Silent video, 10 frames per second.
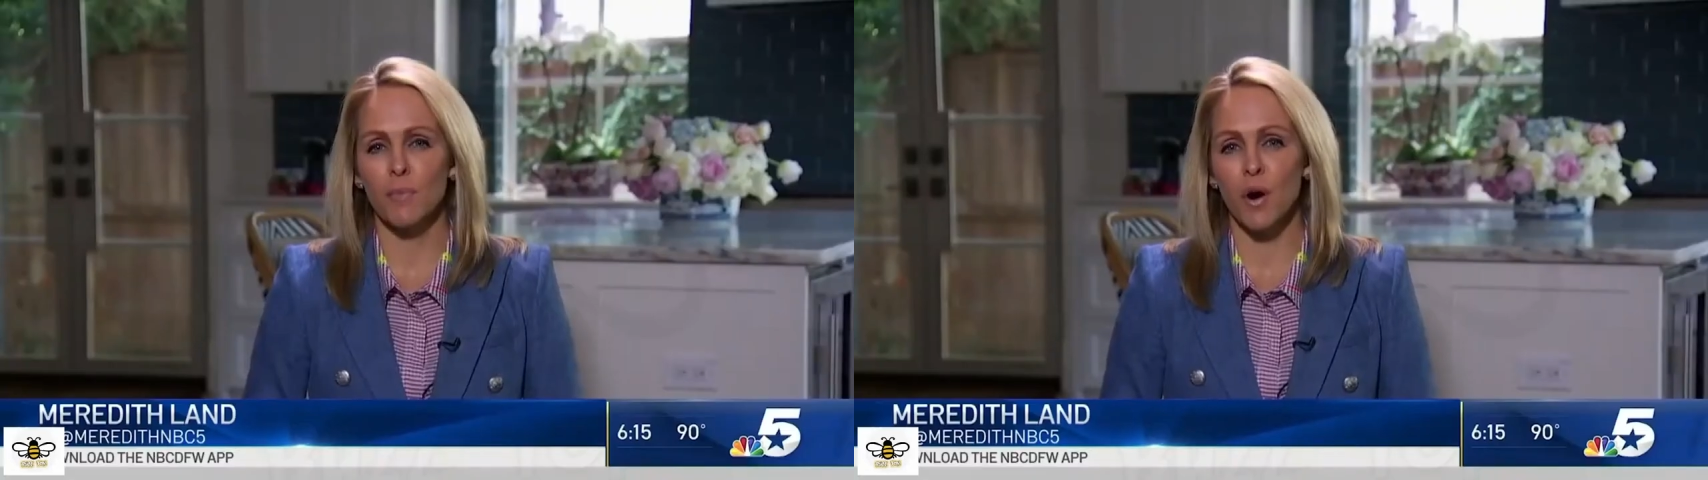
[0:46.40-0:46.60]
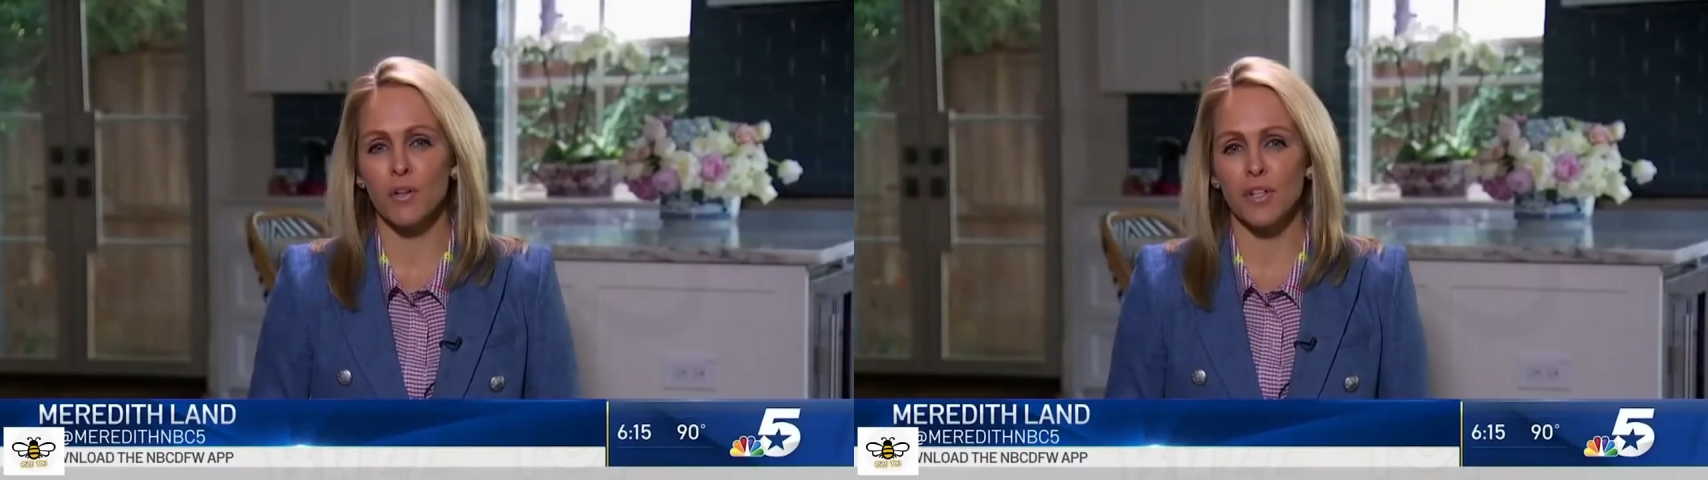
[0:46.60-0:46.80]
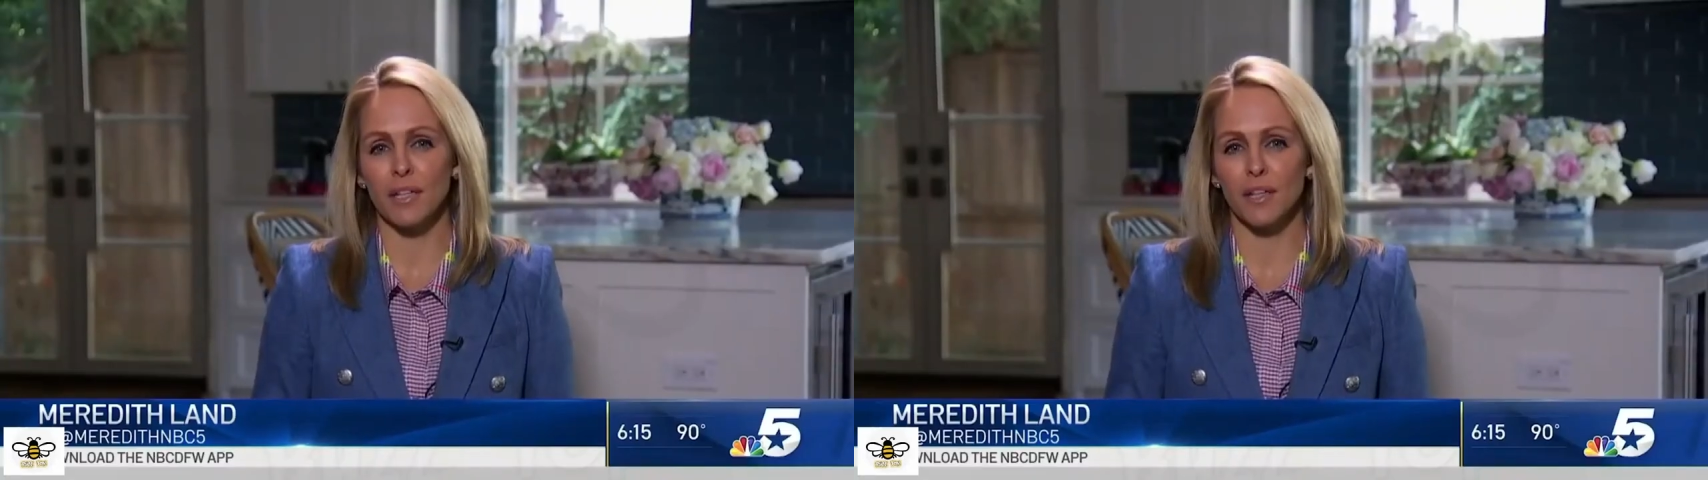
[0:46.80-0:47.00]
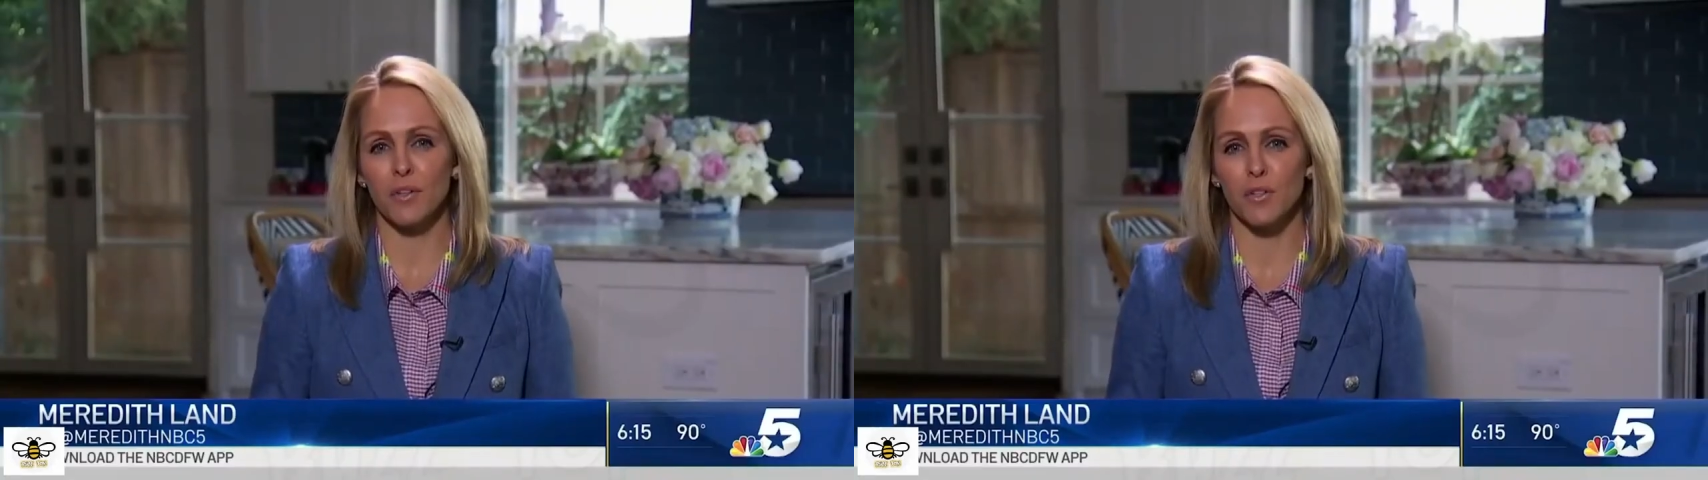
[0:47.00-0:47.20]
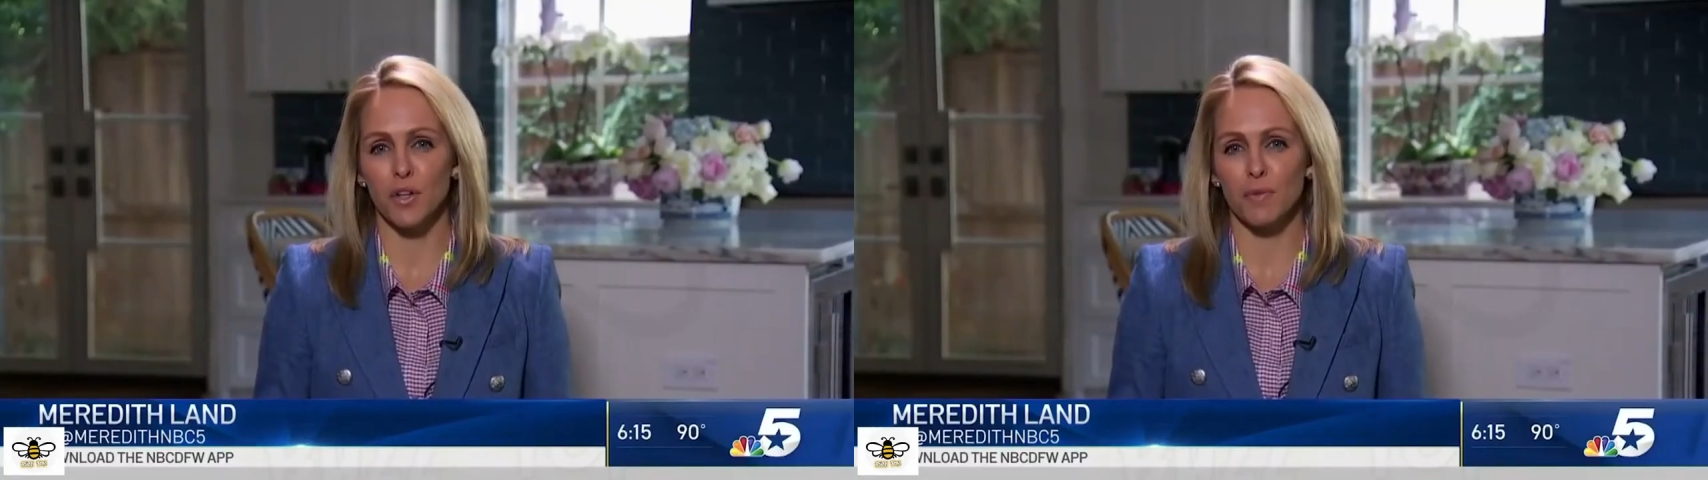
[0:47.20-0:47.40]
Tomorrow, state
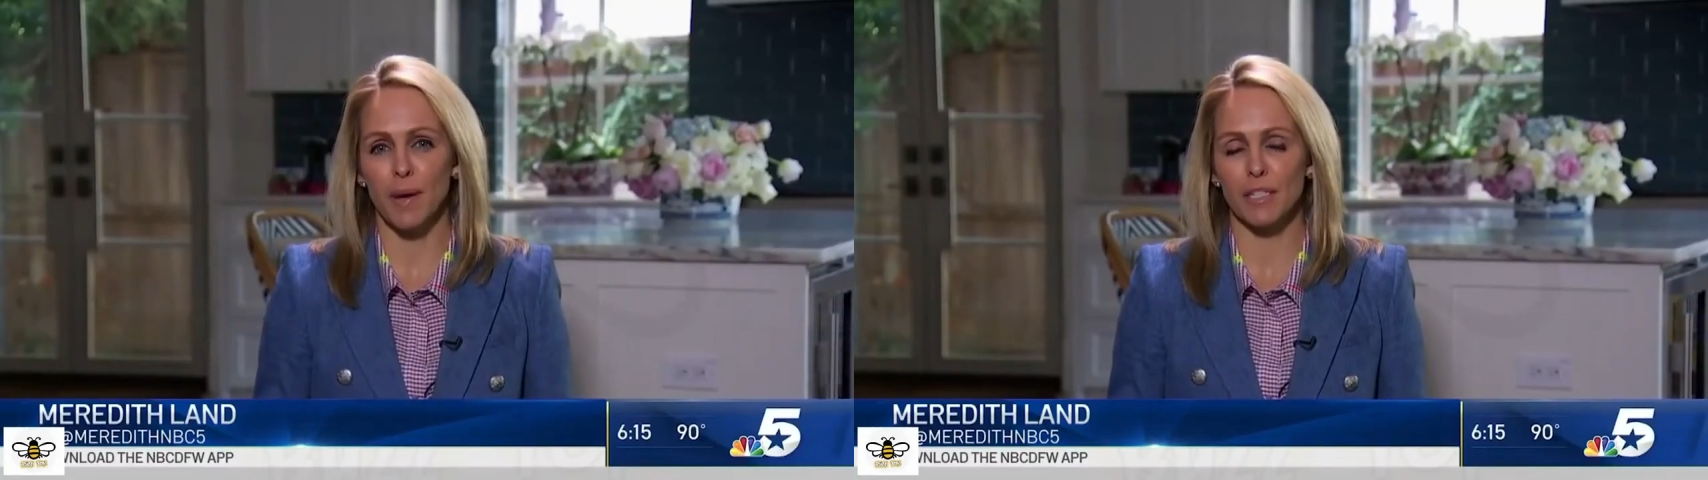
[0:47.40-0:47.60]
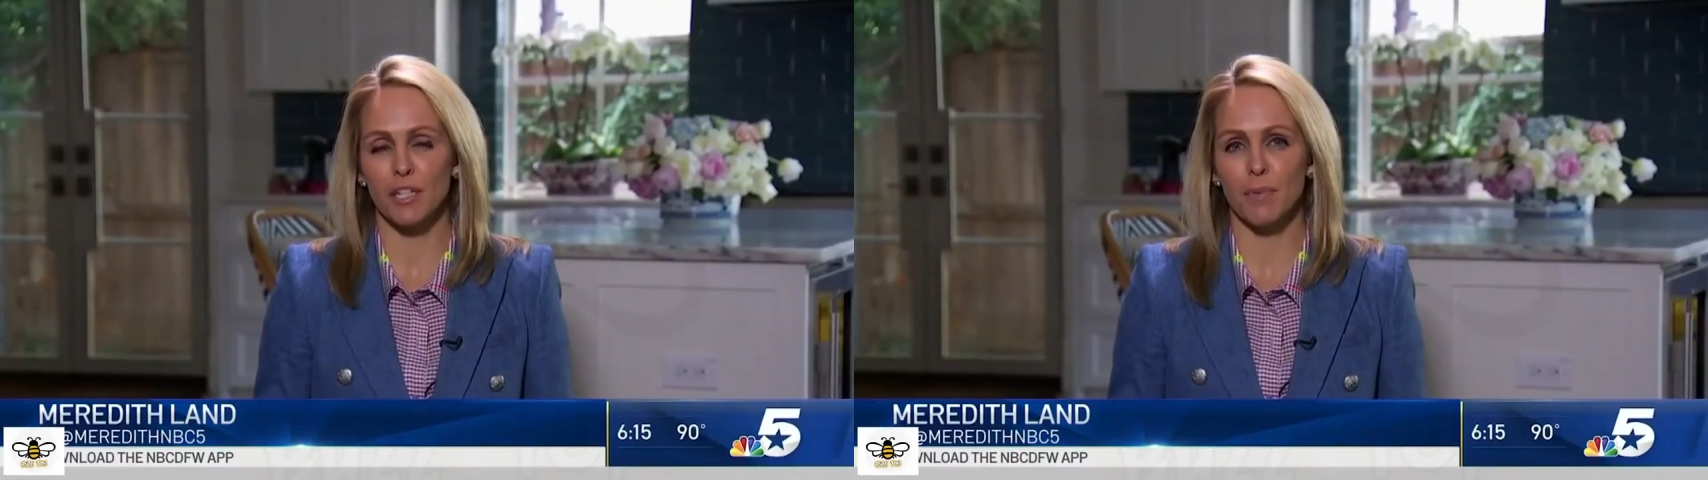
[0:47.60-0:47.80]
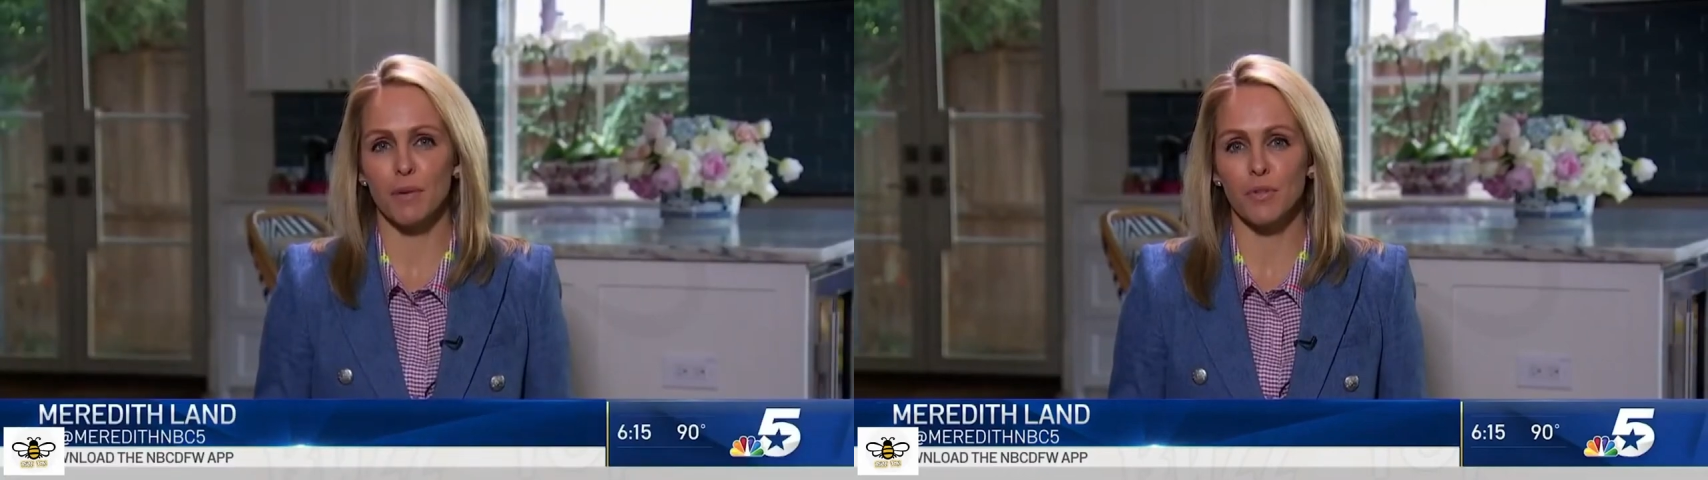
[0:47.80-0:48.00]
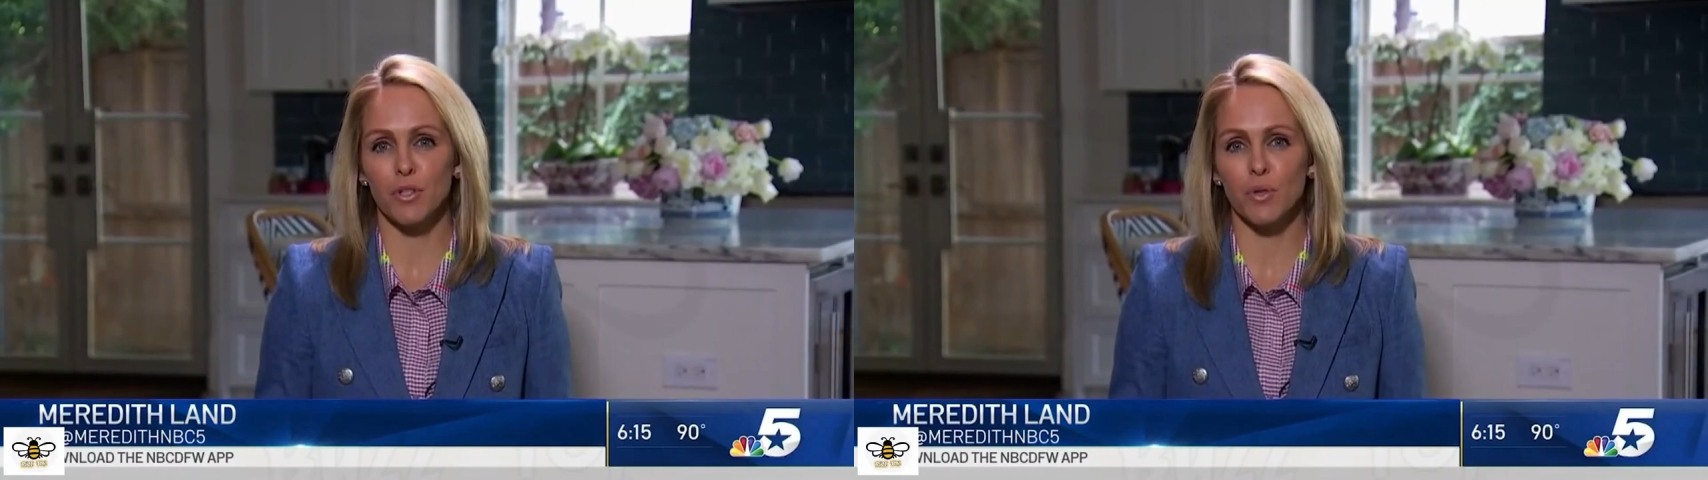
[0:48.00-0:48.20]
leaders are expected to meet with